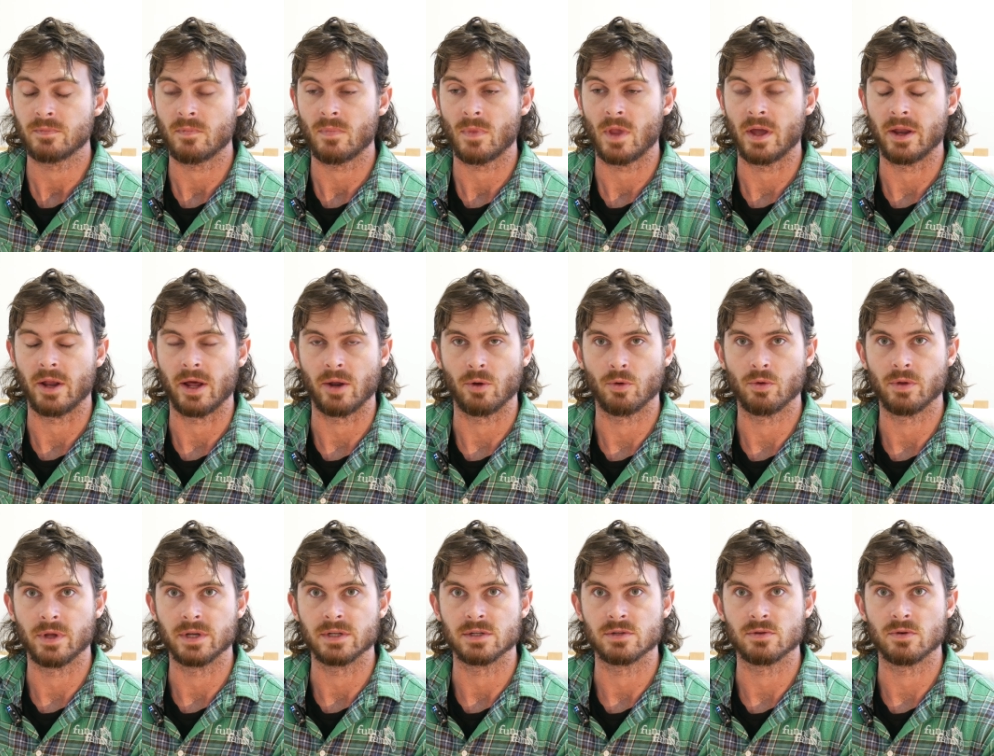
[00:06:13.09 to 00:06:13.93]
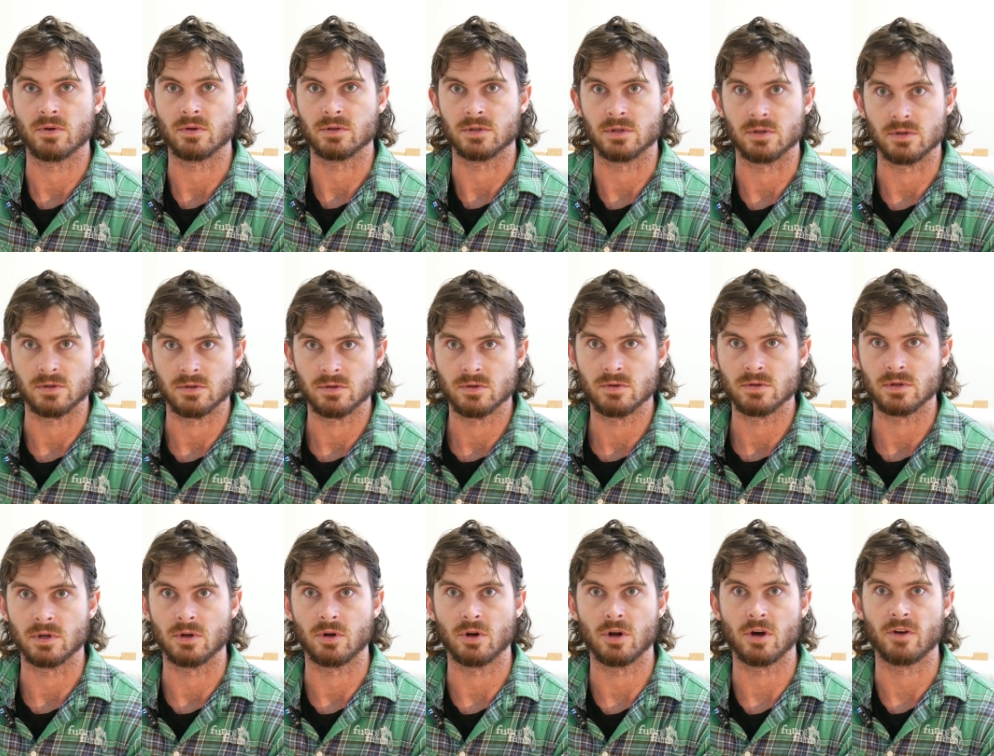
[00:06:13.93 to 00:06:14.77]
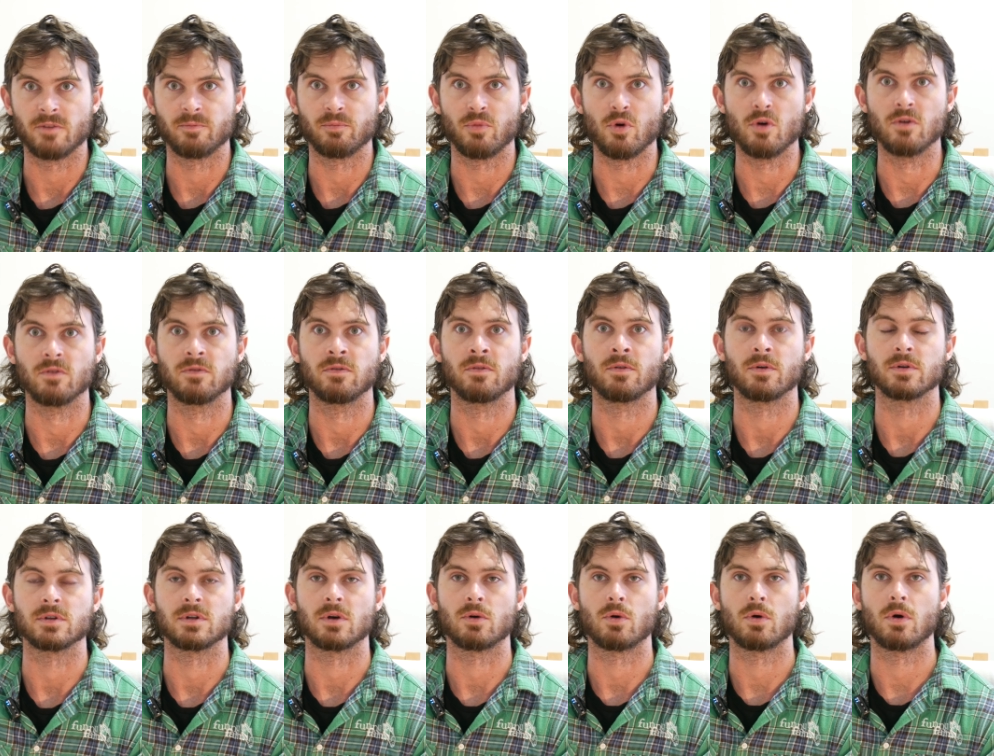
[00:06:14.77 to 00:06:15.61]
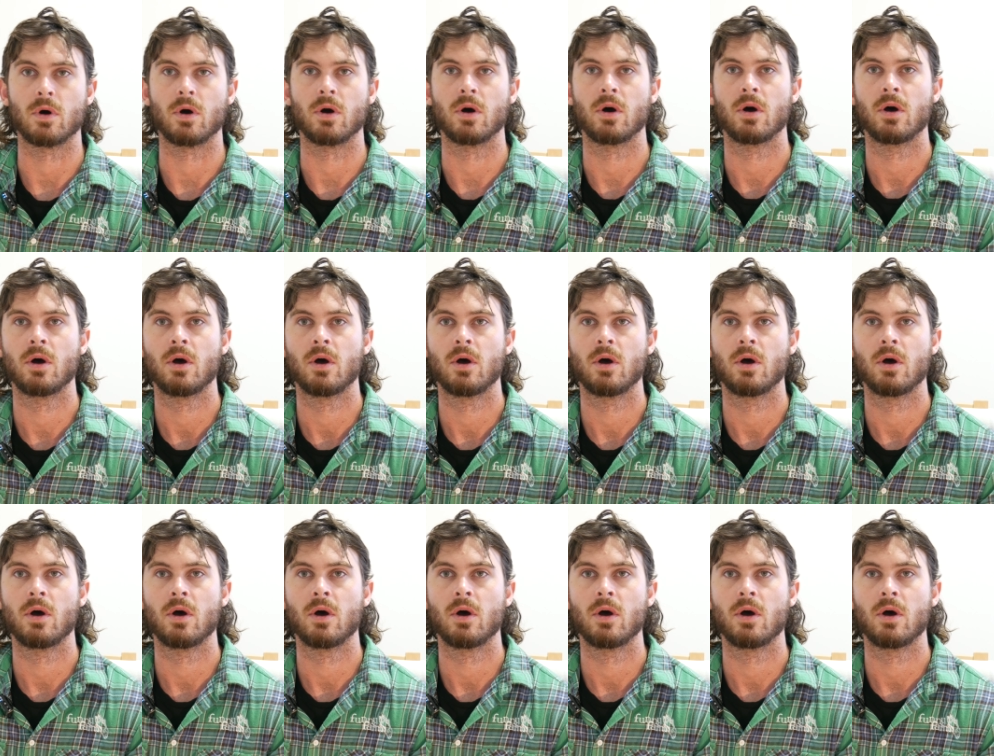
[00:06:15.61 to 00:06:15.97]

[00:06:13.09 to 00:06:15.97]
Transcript: and I had all these thoughts. And as soon as I got off, boom, I was like, whoa.